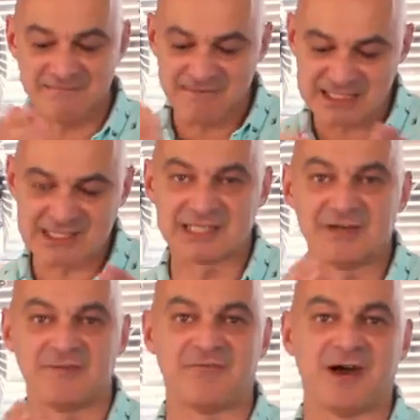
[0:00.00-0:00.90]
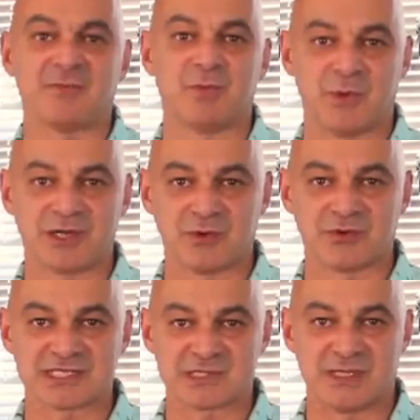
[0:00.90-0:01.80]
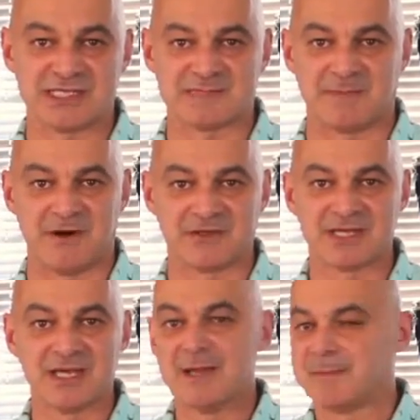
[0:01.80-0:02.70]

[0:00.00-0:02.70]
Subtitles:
Eventually you find what we call the sweet spot.